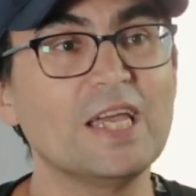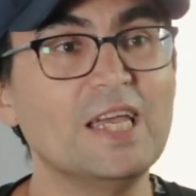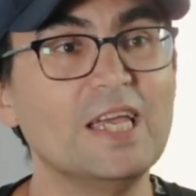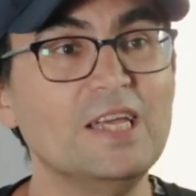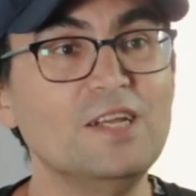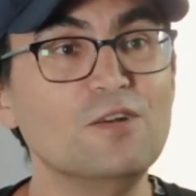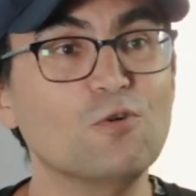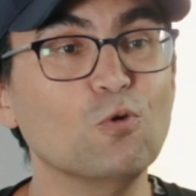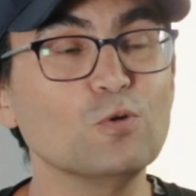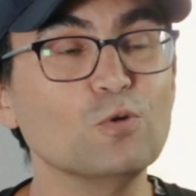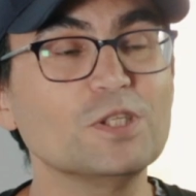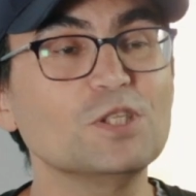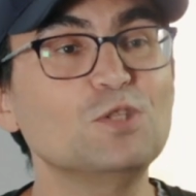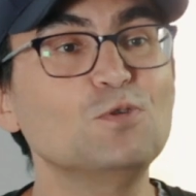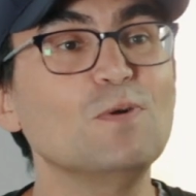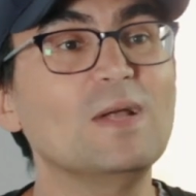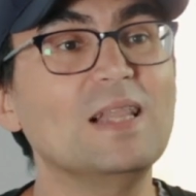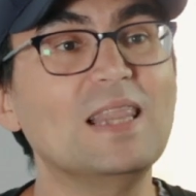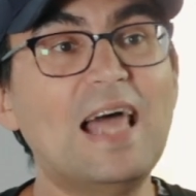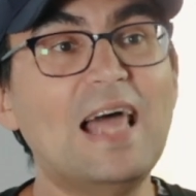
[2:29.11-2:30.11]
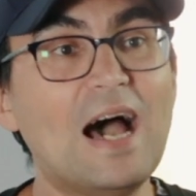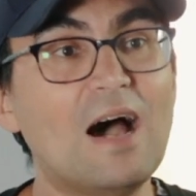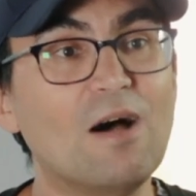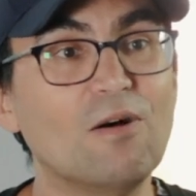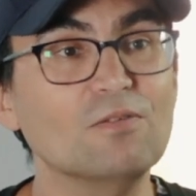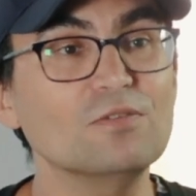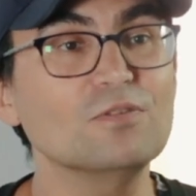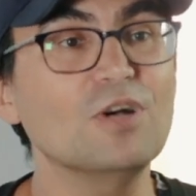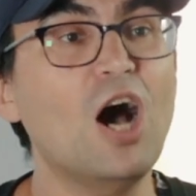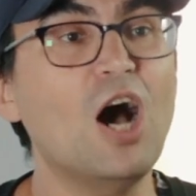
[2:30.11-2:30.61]
in order to
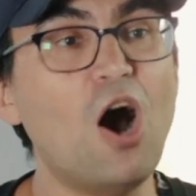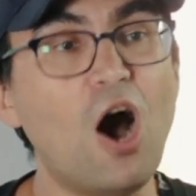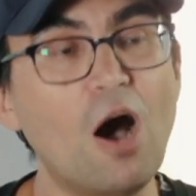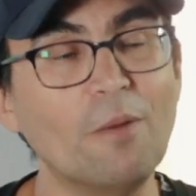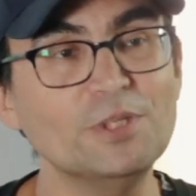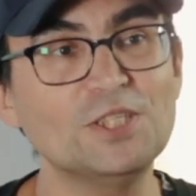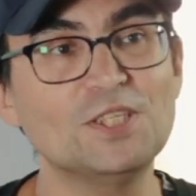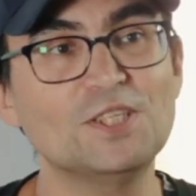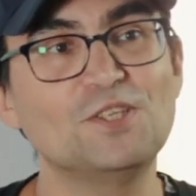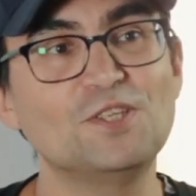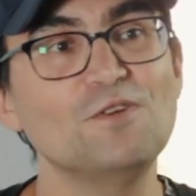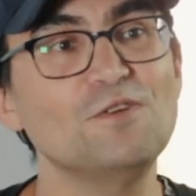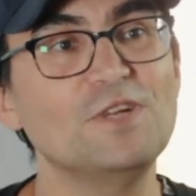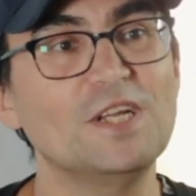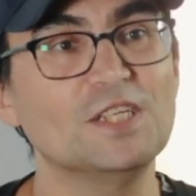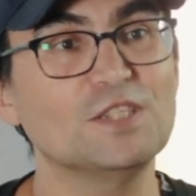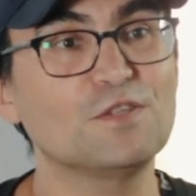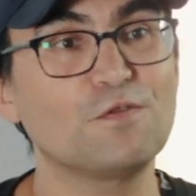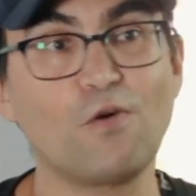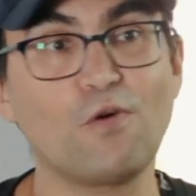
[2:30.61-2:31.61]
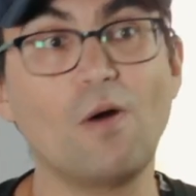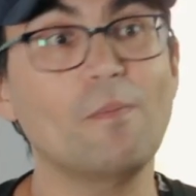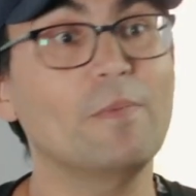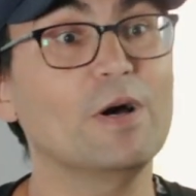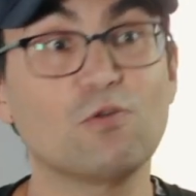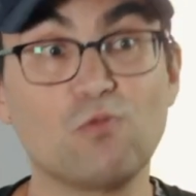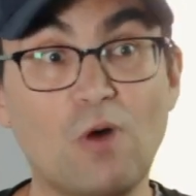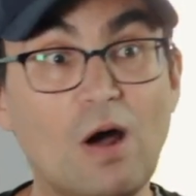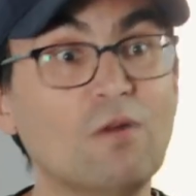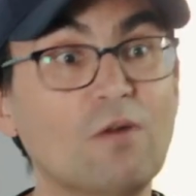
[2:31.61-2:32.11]
allow home students from
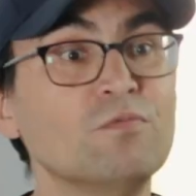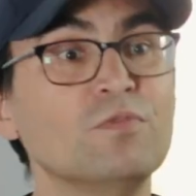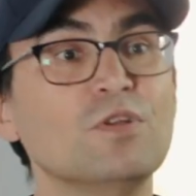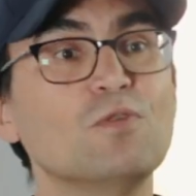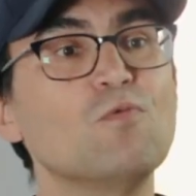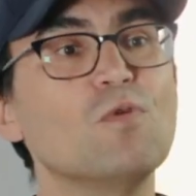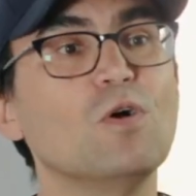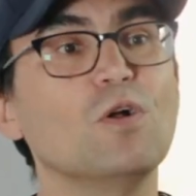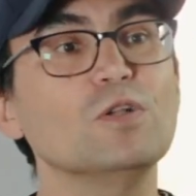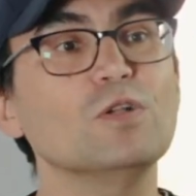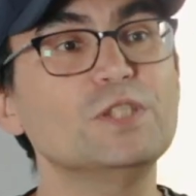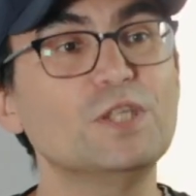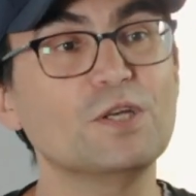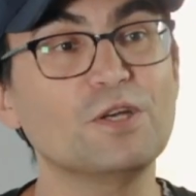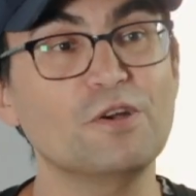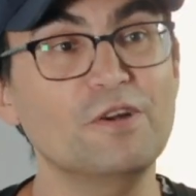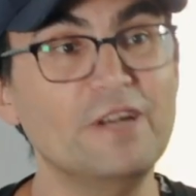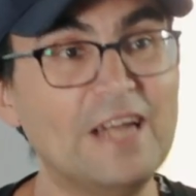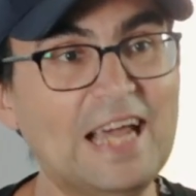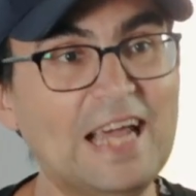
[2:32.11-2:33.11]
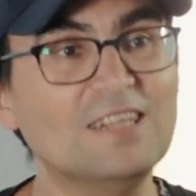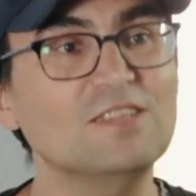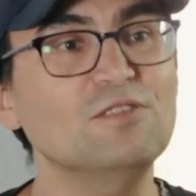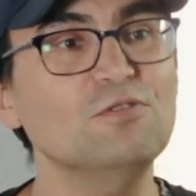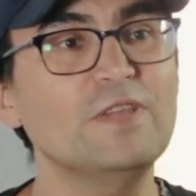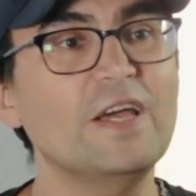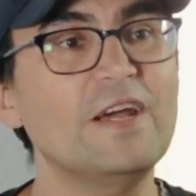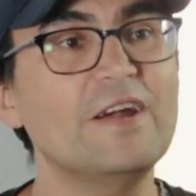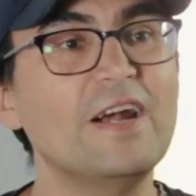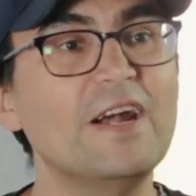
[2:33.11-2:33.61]
around the world to connect to
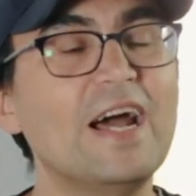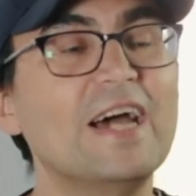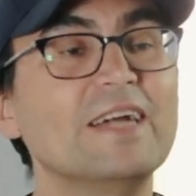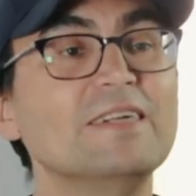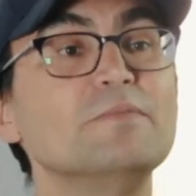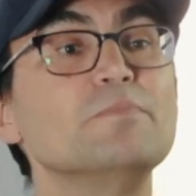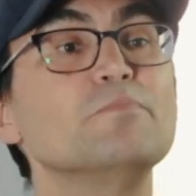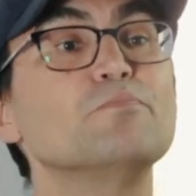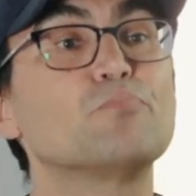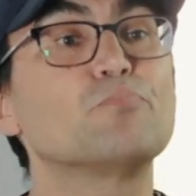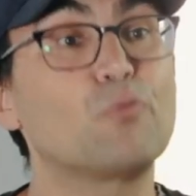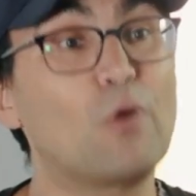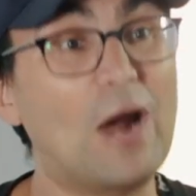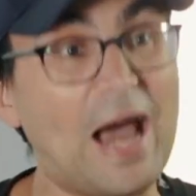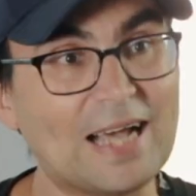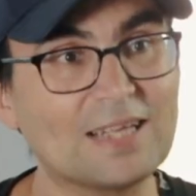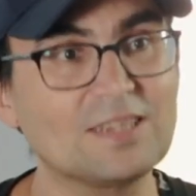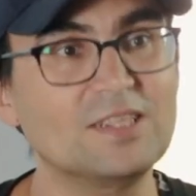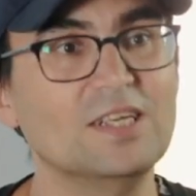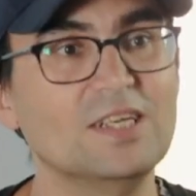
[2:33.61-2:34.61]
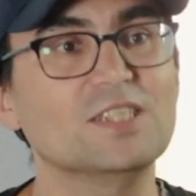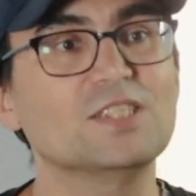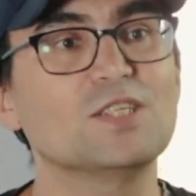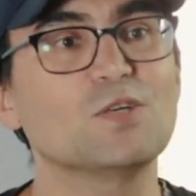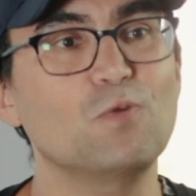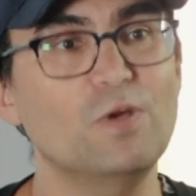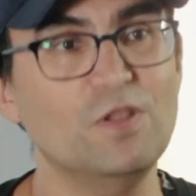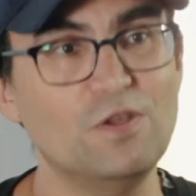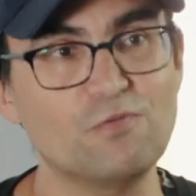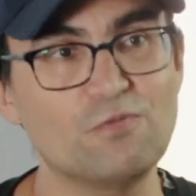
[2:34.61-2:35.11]
there and practice
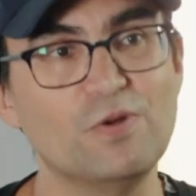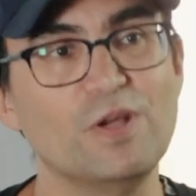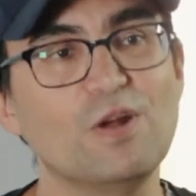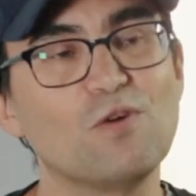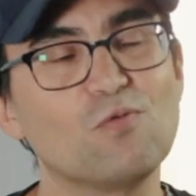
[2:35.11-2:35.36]
with the real